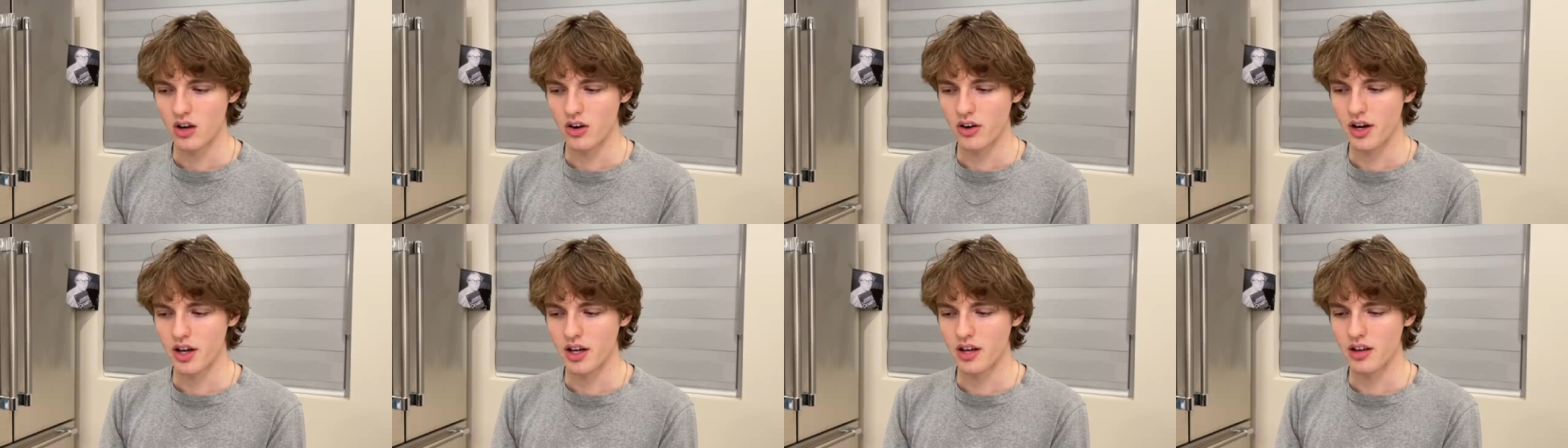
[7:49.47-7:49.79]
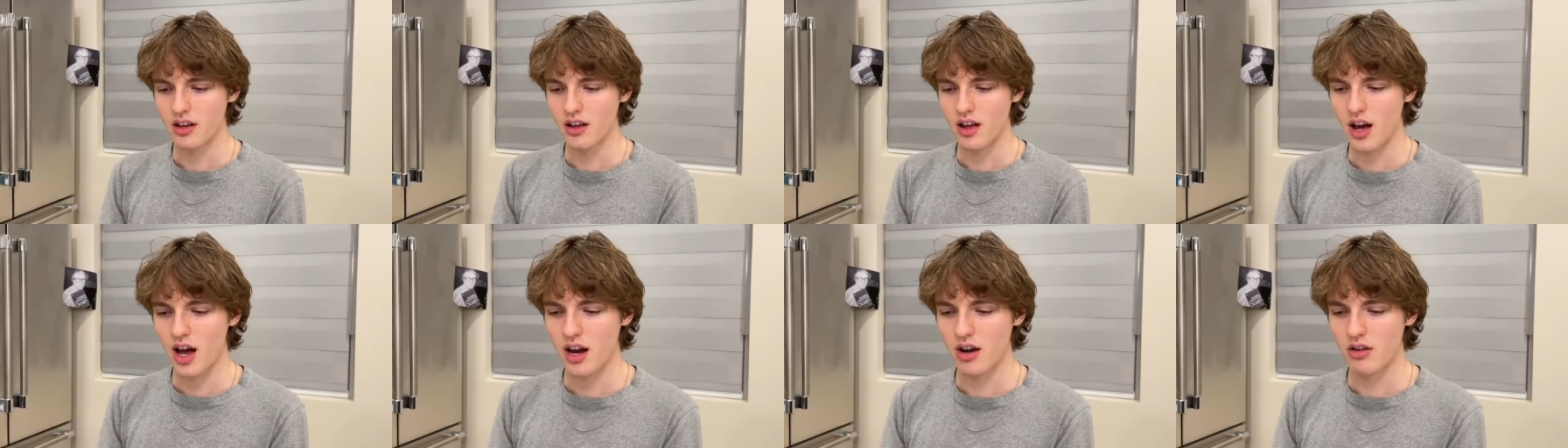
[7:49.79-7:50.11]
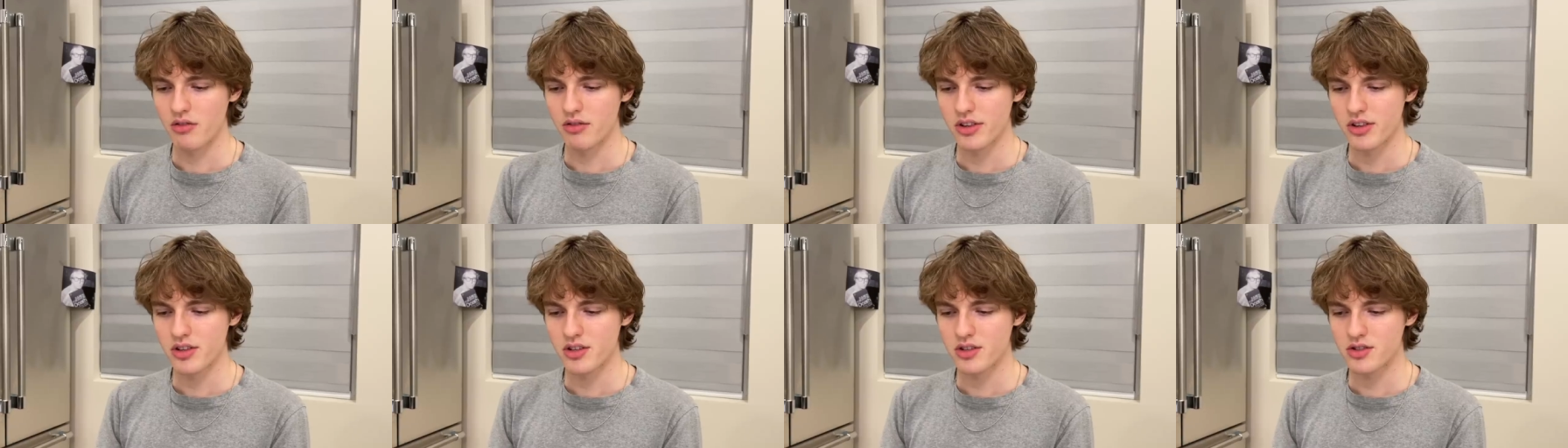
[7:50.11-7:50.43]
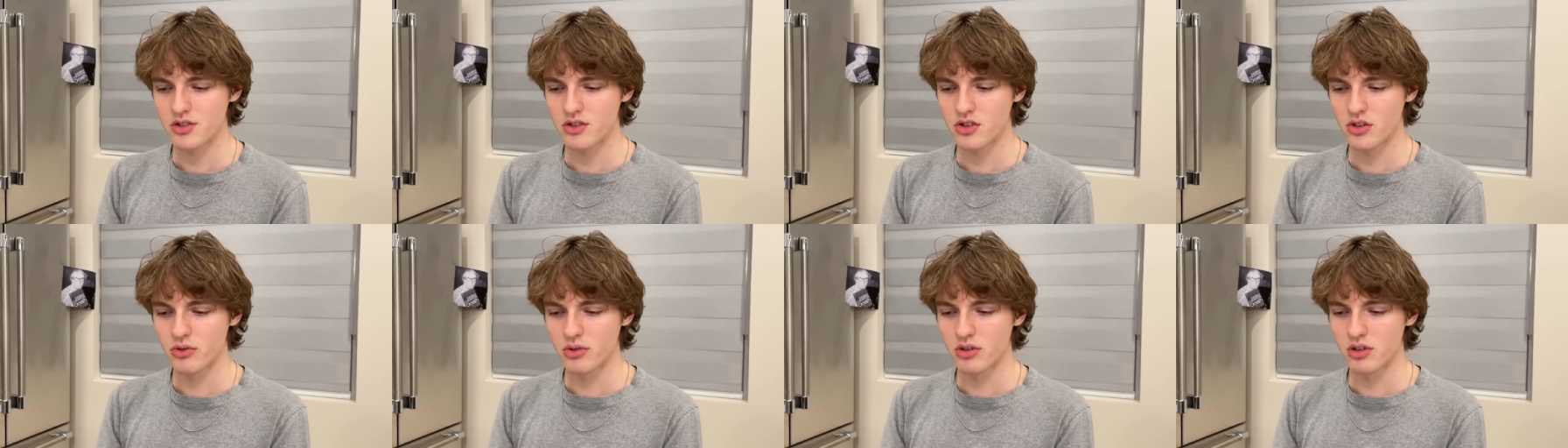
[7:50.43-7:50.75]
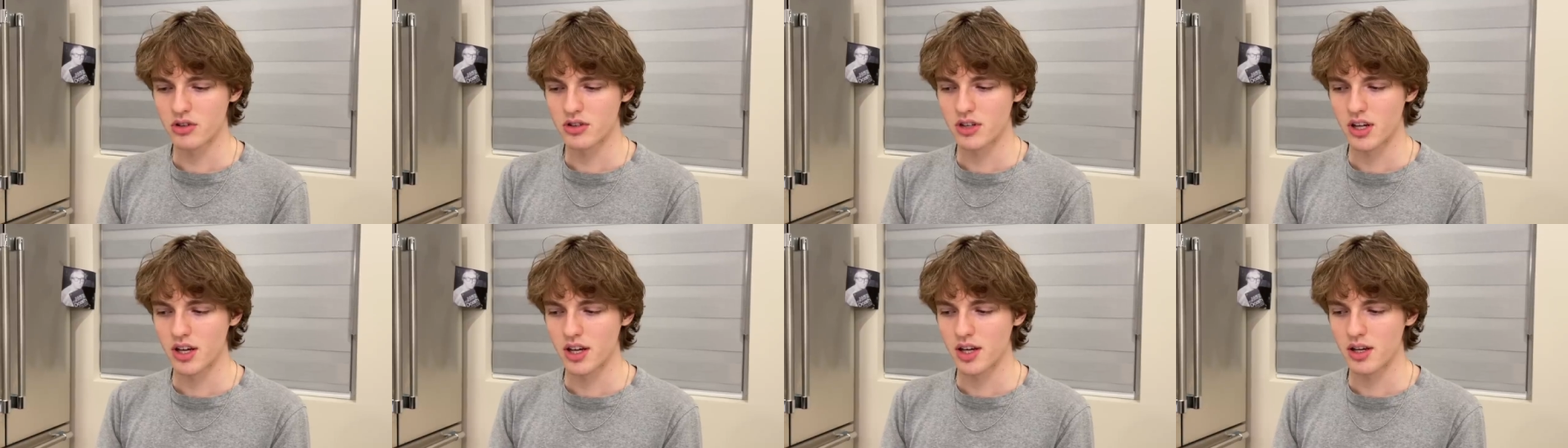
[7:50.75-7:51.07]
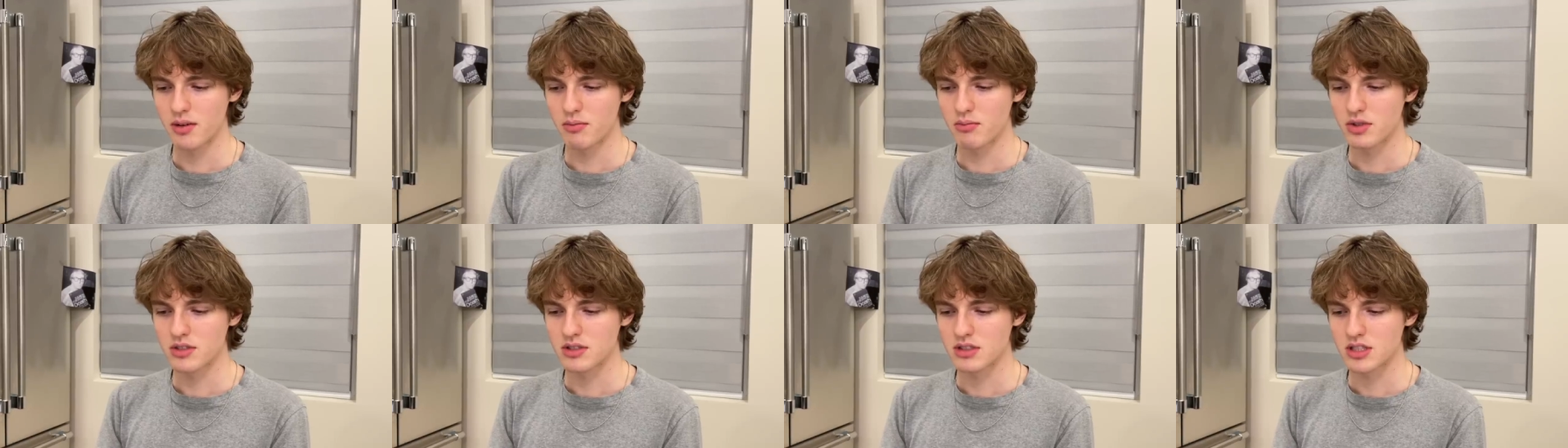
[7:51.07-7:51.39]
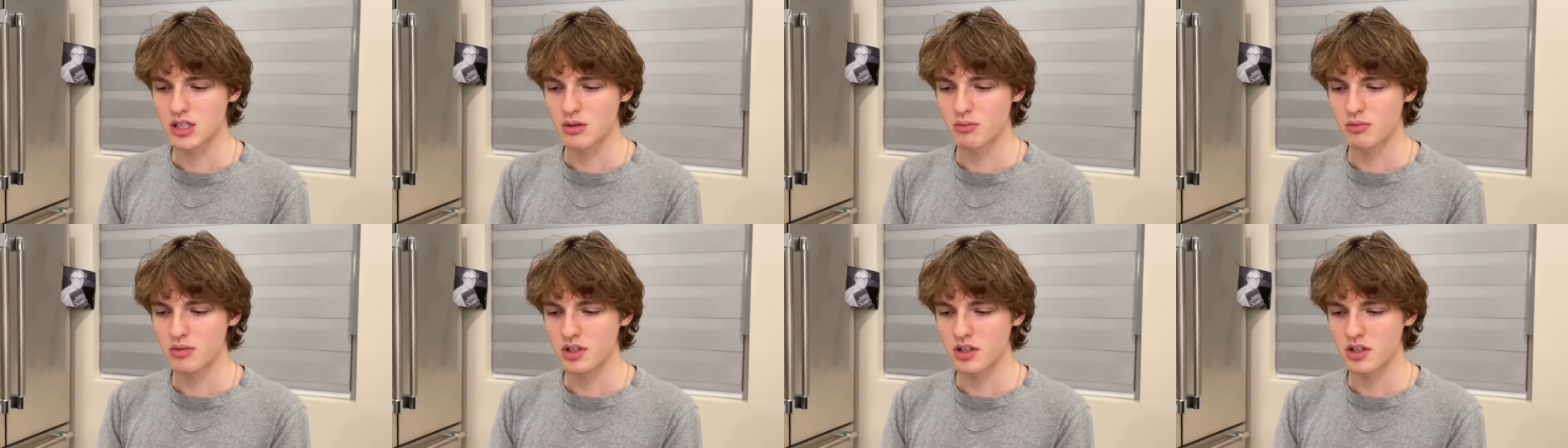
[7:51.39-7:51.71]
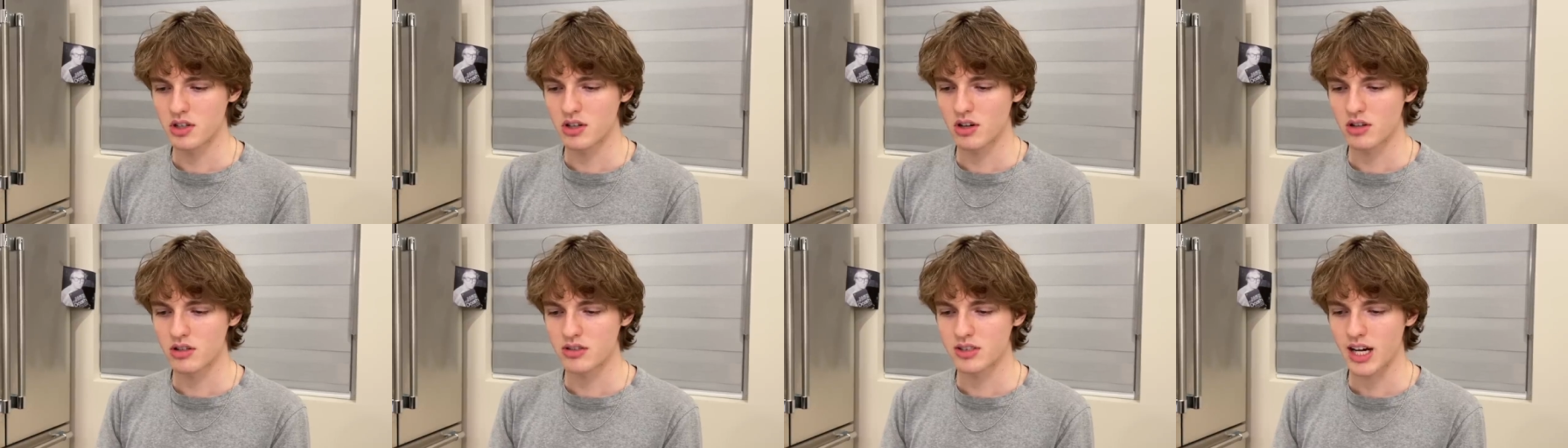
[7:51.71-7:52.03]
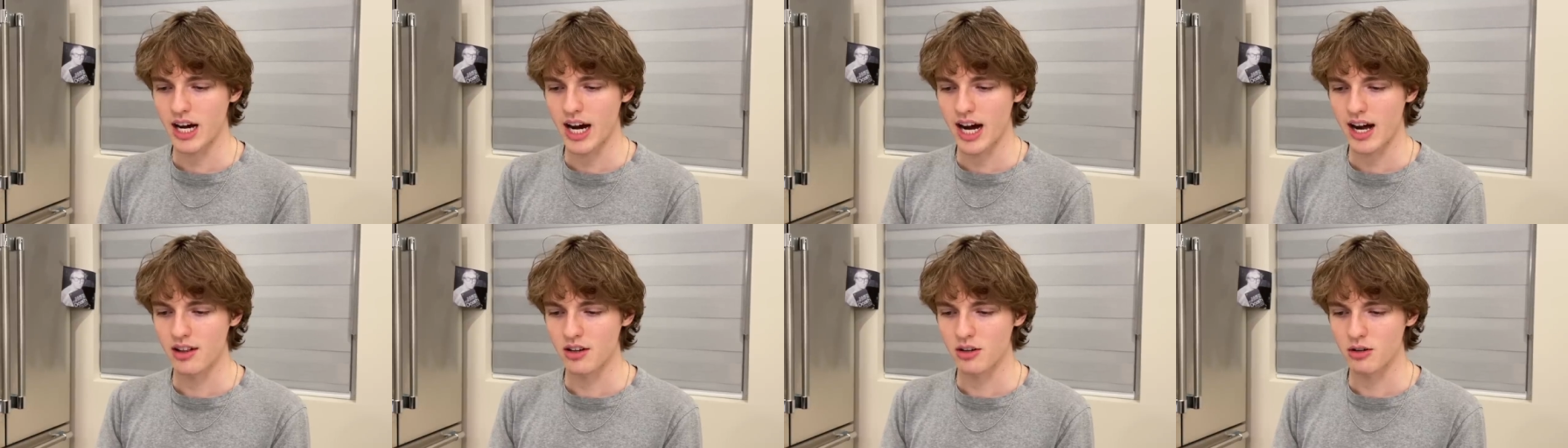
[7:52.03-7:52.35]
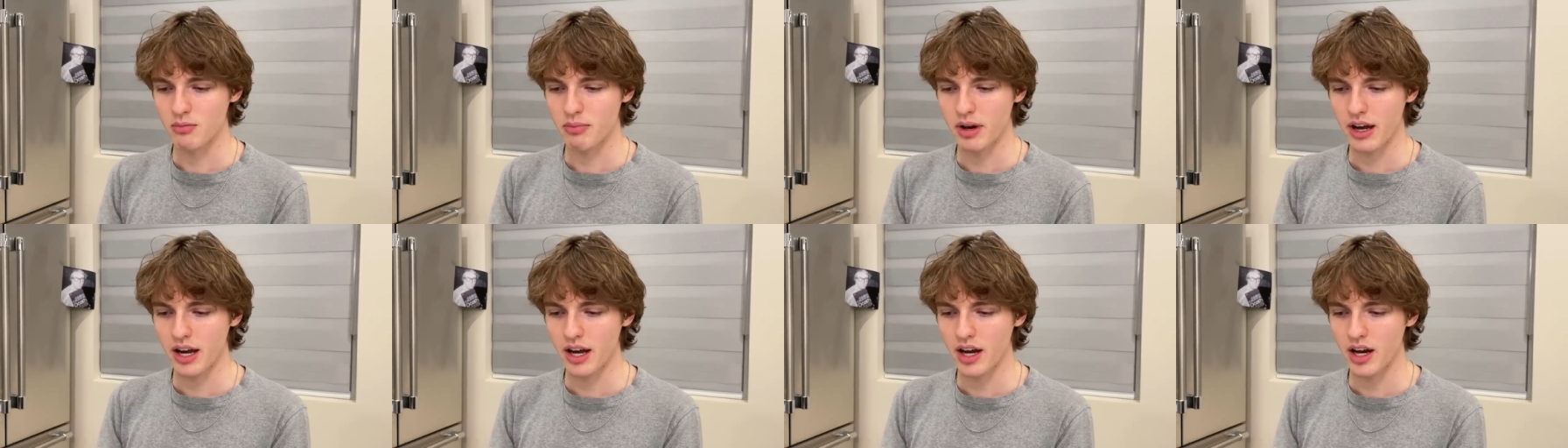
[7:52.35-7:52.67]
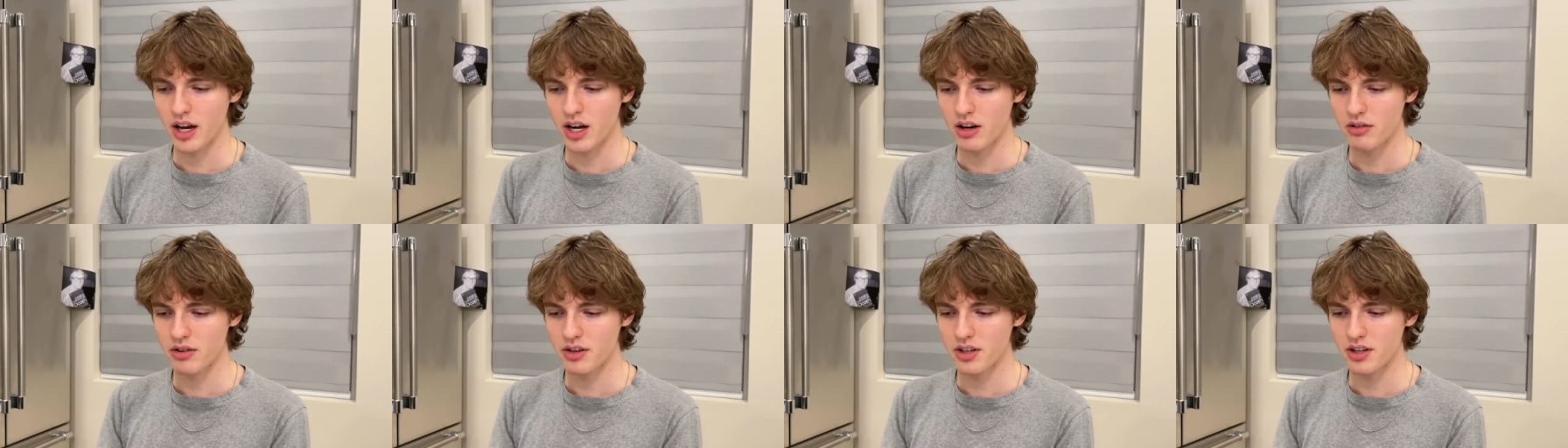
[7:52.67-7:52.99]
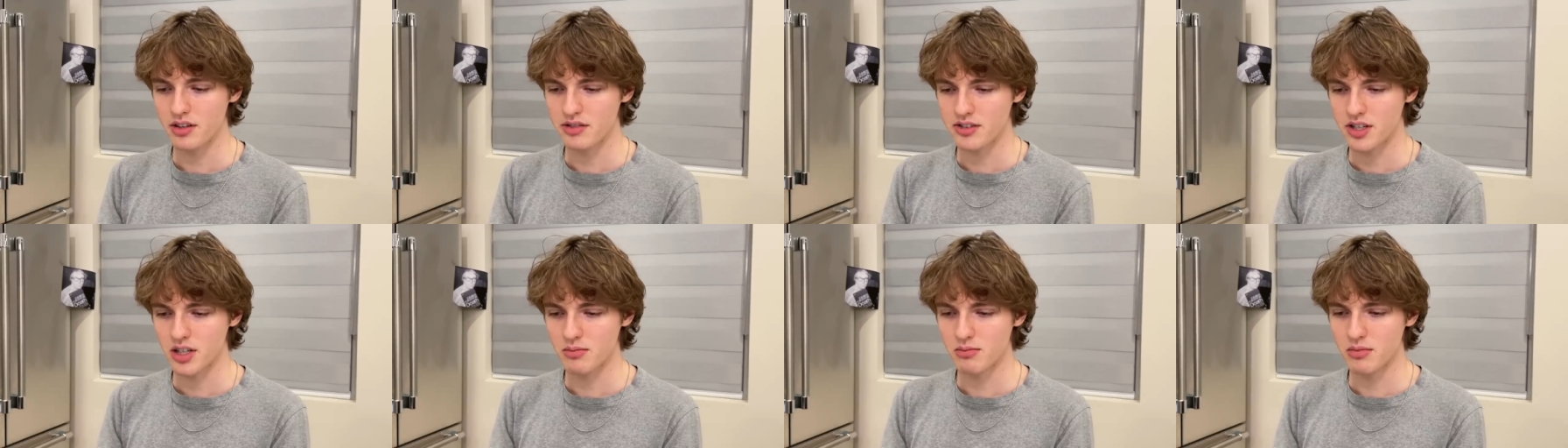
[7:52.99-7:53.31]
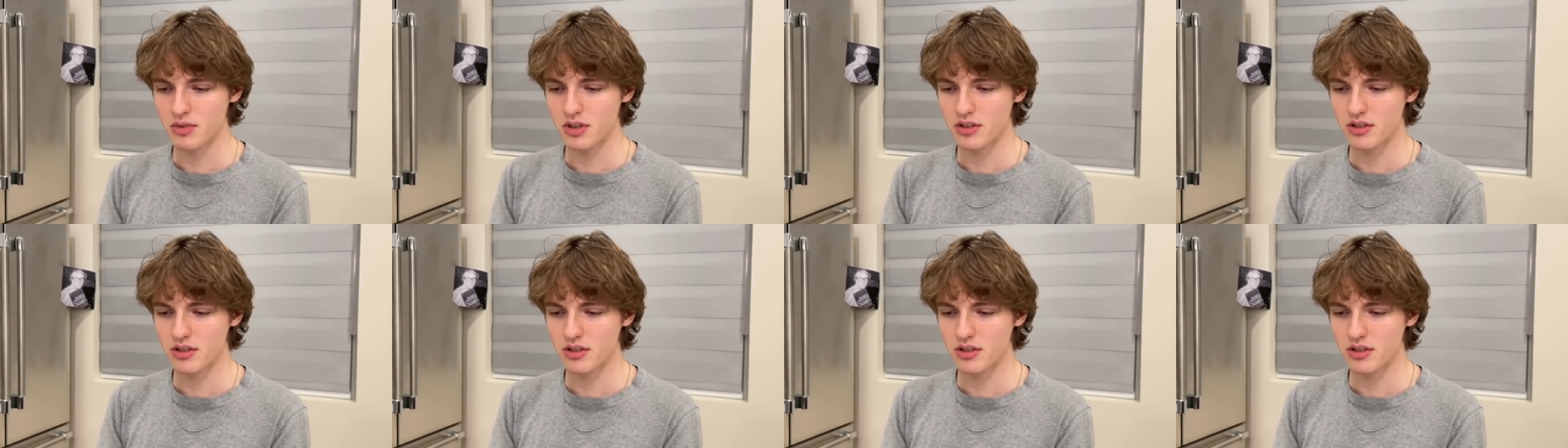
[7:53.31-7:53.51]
Okay, I don't think this is your real name, but somebody called Tyler Perry sent me